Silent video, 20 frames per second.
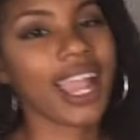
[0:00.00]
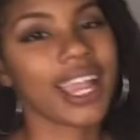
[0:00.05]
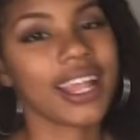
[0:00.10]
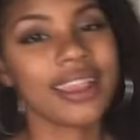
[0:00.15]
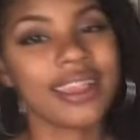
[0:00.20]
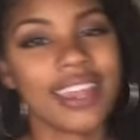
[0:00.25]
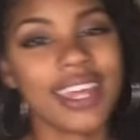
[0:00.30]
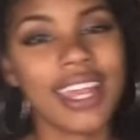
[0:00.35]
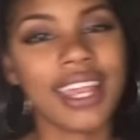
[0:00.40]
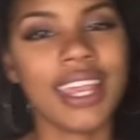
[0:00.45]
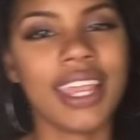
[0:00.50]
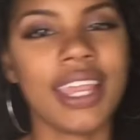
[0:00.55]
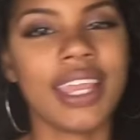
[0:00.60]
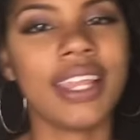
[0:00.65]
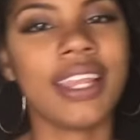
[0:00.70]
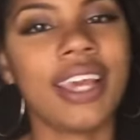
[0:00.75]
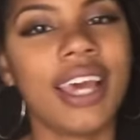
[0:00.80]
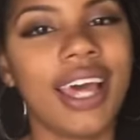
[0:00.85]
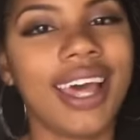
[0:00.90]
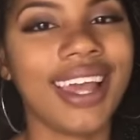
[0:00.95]
And
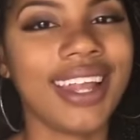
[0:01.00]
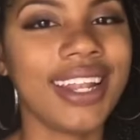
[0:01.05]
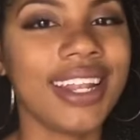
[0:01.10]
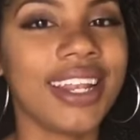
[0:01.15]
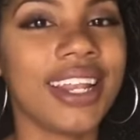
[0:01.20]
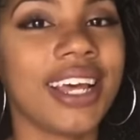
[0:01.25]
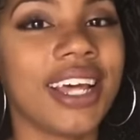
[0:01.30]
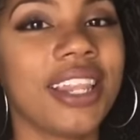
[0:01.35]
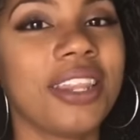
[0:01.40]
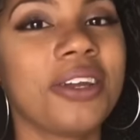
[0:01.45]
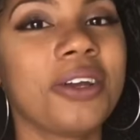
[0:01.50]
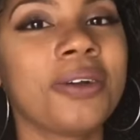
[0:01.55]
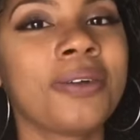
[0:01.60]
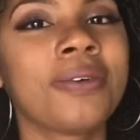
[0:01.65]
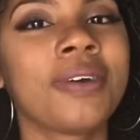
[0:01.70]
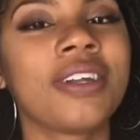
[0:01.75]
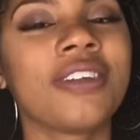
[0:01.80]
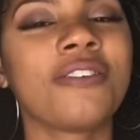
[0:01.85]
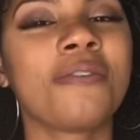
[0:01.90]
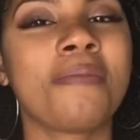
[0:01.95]
then another
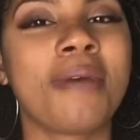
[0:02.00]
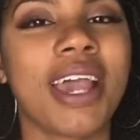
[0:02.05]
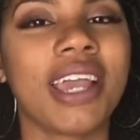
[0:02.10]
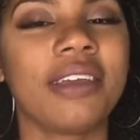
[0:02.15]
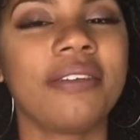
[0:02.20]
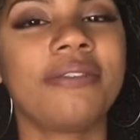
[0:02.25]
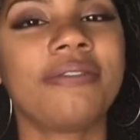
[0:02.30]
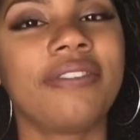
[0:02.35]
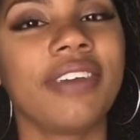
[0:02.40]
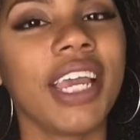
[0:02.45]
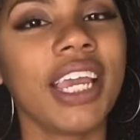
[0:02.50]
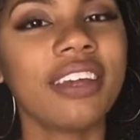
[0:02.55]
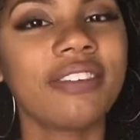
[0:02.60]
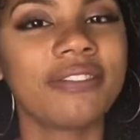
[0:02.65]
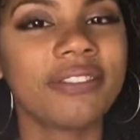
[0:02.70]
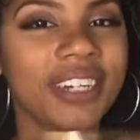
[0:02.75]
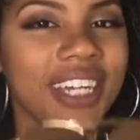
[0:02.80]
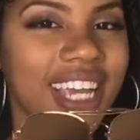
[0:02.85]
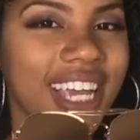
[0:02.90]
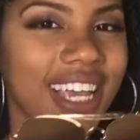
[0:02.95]
one of my
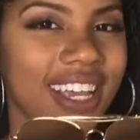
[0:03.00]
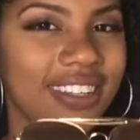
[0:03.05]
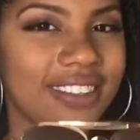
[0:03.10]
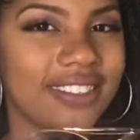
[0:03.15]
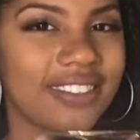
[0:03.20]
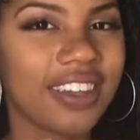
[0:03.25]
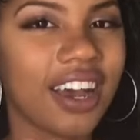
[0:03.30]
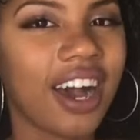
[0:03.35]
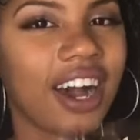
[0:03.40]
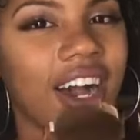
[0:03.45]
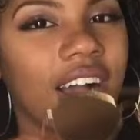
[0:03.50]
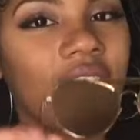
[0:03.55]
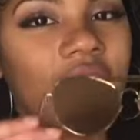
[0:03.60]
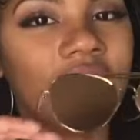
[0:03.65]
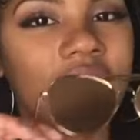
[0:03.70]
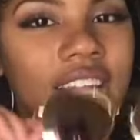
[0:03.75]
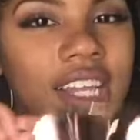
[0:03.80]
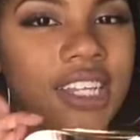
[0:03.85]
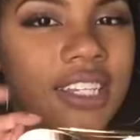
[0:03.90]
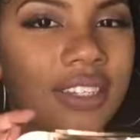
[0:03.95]
favorites are
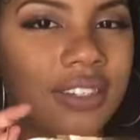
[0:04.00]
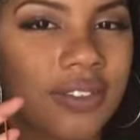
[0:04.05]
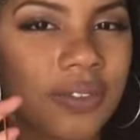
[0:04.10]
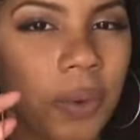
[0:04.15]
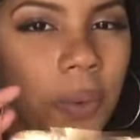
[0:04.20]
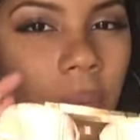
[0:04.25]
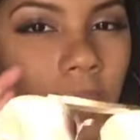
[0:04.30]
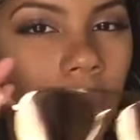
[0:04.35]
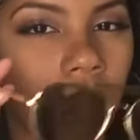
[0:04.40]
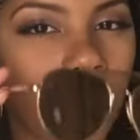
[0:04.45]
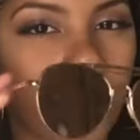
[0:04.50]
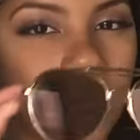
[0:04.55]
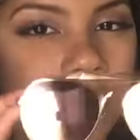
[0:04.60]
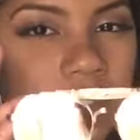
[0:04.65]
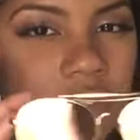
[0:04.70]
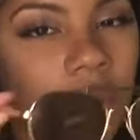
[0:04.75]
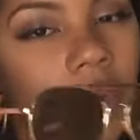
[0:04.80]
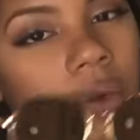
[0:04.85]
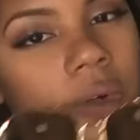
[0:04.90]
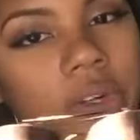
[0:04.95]
these
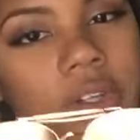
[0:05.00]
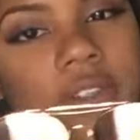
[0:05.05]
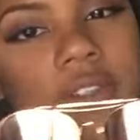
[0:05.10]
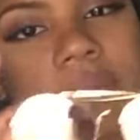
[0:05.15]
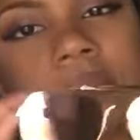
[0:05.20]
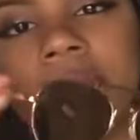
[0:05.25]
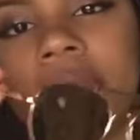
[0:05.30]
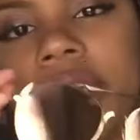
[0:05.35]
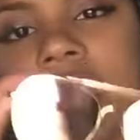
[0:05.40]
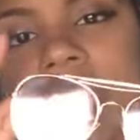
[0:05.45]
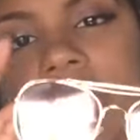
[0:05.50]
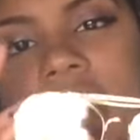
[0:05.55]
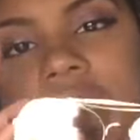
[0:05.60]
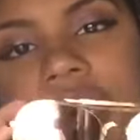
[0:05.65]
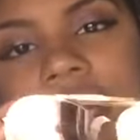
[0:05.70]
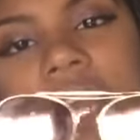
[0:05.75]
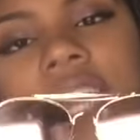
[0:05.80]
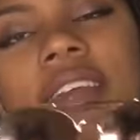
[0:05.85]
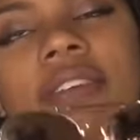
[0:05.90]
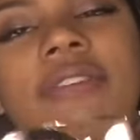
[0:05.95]
rose gold
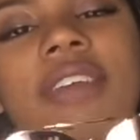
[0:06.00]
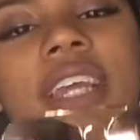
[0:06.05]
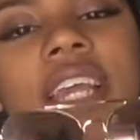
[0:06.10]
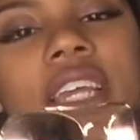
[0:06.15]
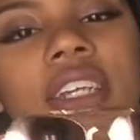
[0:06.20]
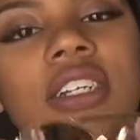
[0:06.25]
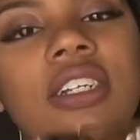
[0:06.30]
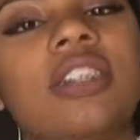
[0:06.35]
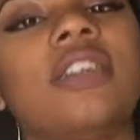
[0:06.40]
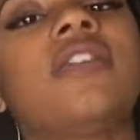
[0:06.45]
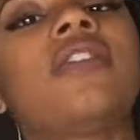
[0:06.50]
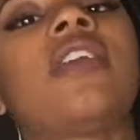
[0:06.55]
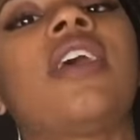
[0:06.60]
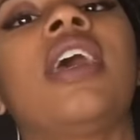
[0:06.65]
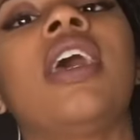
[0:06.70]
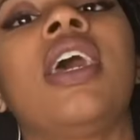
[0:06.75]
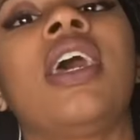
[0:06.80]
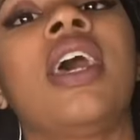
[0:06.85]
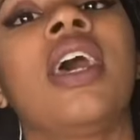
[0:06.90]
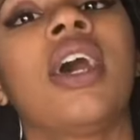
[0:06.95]
mirror aviators.
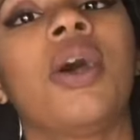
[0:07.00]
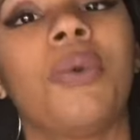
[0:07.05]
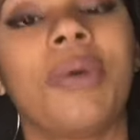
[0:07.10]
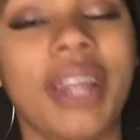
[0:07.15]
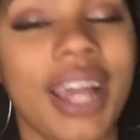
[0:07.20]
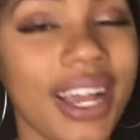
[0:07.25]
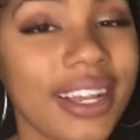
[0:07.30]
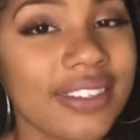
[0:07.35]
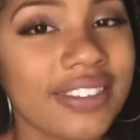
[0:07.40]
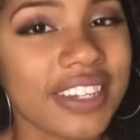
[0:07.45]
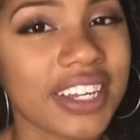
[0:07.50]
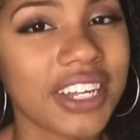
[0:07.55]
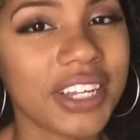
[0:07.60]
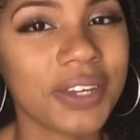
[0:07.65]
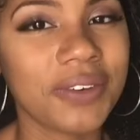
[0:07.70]
When I tell